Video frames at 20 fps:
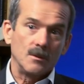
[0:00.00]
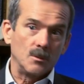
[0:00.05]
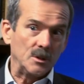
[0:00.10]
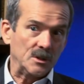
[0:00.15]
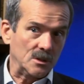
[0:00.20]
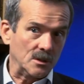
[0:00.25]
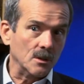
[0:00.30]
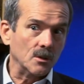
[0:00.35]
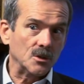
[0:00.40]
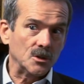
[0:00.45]

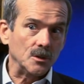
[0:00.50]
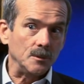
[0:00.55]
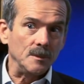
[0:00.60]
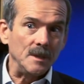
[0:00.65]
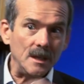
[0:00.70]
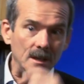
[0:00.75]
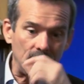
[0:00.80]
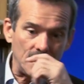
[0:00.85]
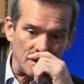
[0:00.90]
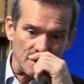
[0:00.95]
with social
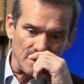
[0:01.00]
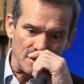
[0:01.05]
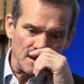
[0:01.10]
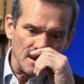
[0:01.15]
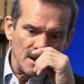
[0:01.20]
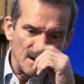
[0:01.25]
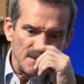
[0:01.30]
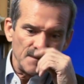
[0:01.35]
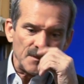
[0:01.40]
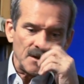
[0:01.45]

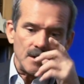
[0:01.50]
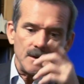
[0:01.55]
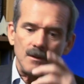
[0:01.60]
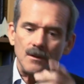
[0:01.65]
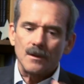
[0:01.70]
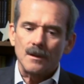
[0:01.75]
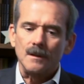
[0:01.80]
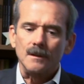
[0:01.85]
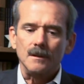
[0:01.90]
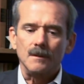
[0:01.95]
media
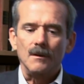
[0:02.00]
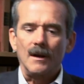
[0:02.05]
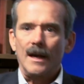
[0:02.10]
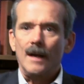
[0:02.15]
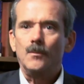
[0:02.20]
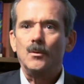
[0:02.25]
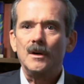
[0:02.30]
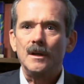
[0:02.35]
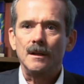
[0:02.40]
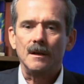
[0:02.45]
you can
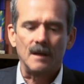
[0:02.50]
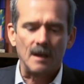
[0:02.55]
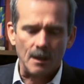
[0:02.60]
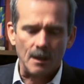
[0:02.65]
grab one of the